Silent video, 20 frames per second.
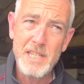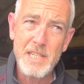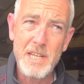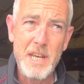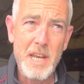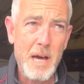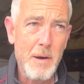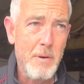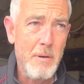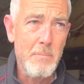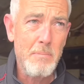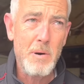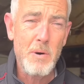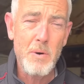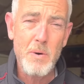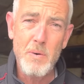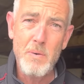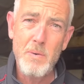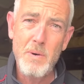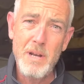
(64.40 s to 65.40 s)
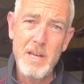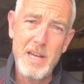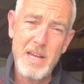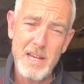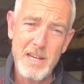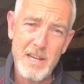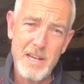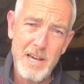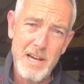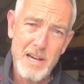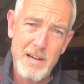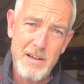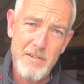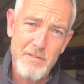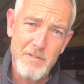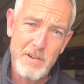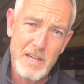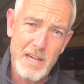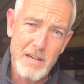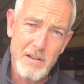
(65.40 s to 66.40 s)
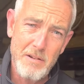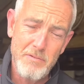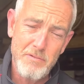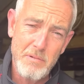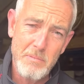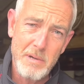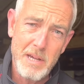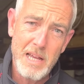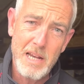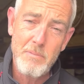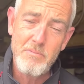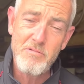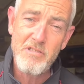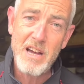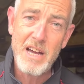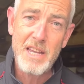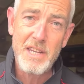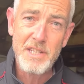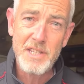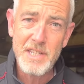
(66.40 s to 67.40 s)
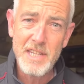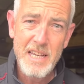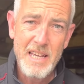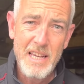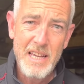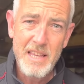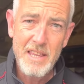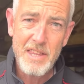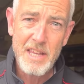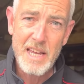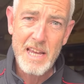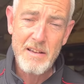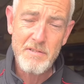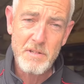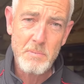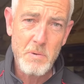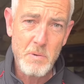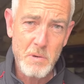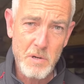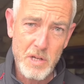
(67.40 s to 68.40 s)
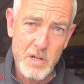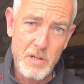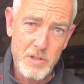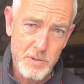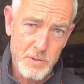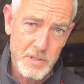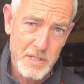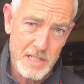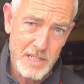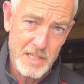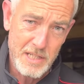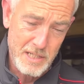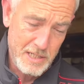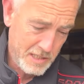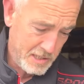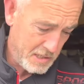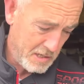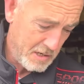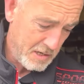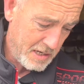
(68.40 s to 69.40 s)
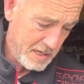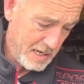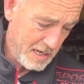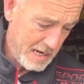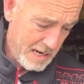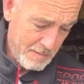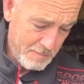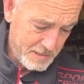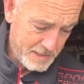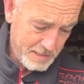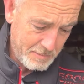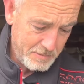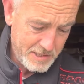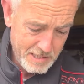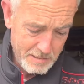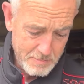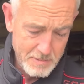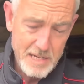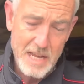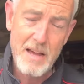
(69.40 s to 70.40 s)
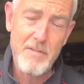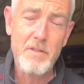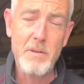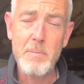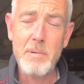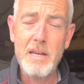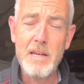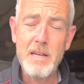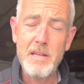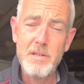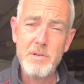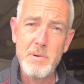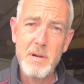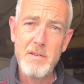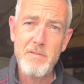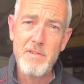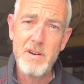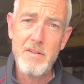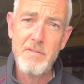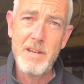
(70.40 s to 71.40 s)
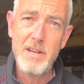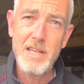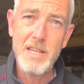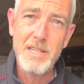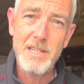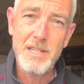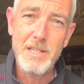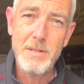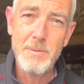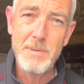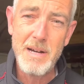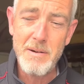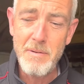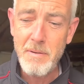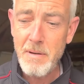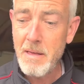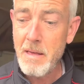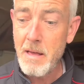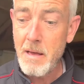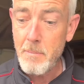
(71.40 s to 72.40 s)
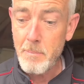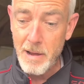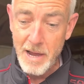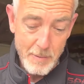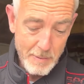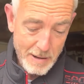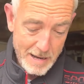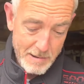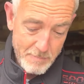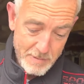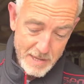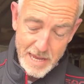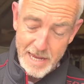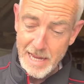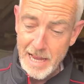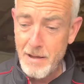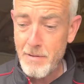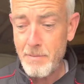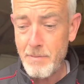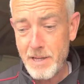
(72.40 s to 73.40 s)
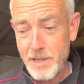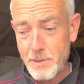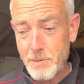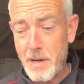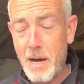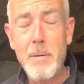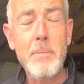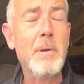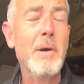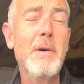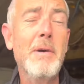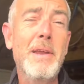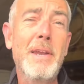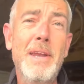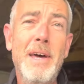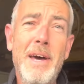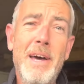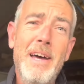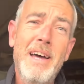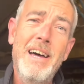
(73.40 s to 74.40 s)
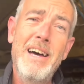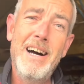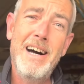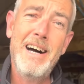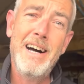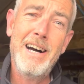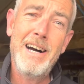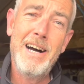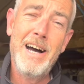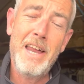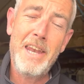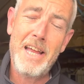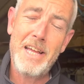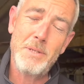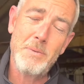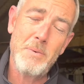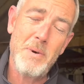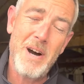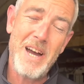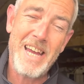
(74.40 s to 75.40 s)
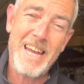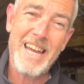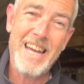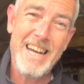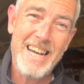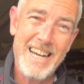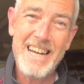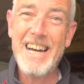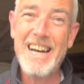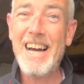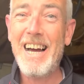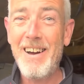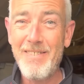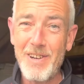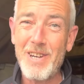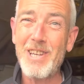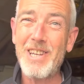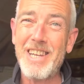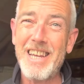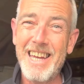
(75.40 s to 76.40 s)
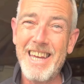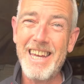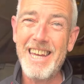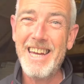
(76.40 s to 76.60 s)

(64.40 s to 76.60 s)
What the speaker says: I know, in Paul, from Killer Brands. They have smaller quantities in stock, but sometimes they have the bigger 25 litres as well. But anyway, there you go. That's what I'm doing, and that's why. Have a good day.